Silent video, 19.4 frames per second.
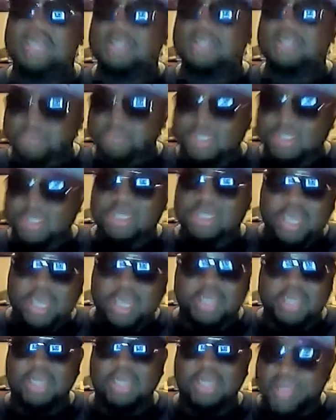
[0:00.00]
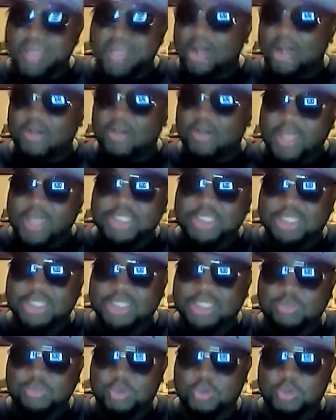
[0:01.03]
I'm just like, yeah, like all that
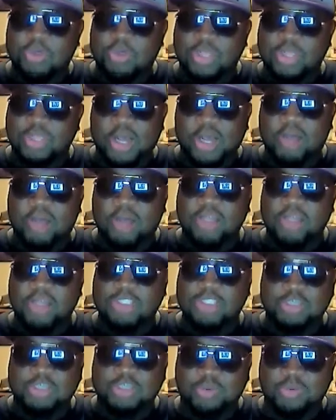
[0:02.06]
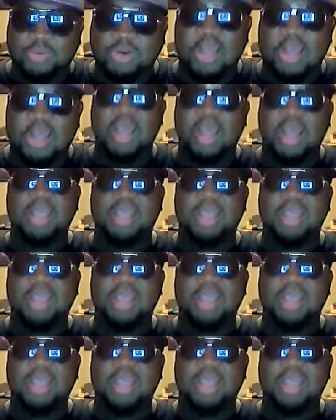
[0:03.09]
shit worked. All that shit worked. I